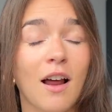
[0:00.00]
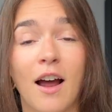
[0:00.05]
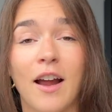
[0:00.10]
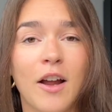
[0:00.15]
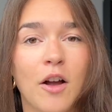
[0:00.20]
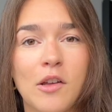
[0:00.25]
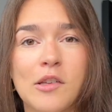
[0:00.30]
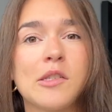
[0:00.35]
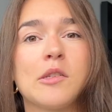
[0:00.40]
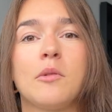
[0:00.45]
I
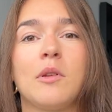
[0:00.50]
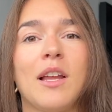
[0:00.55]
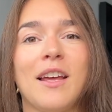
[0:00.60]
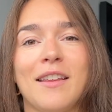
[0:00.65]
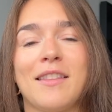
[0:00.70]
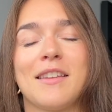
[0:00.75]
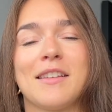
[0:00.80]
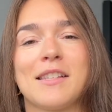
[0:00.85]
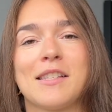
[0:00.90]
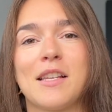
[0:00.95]
also
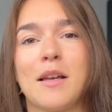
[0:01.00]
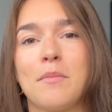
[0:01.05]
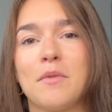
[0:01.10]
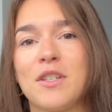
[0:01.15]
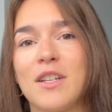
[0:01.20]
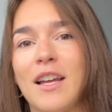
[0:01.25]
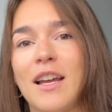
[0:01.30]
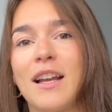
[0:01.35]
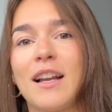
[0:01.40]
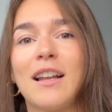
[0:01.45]
like this
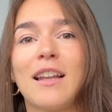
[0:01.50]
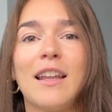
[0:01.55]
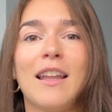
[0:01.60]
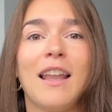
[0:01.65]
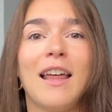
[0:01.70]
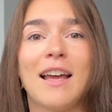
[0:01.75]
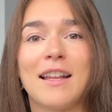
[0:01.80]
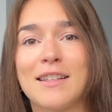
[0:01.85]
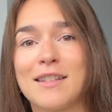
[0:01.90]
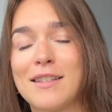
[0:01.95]
subject.
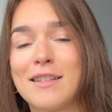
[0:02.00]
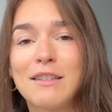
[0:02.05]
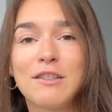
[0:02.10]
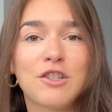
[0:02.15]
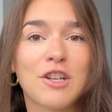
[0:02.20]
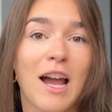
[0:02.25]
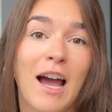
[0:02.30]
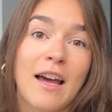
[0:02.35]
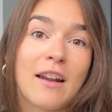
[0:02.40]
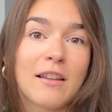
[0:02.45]
Let's
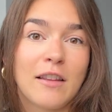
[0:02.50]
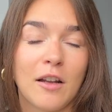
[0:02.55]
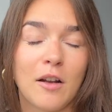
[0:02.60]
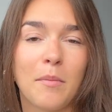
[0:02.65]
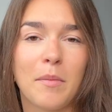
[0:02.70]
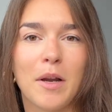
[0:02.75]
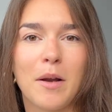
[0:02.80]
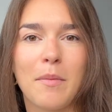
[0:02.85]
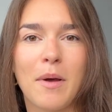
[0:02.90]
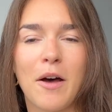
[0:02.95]
chat a little
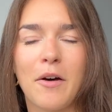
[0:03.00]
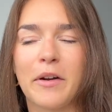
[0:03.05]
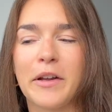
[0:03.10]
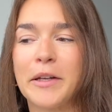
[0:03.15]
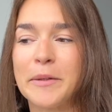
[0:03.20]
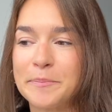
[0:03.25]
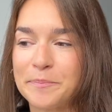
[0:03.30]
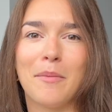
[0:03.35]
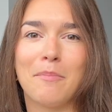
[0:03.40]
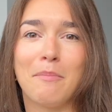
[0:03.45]
bit about it.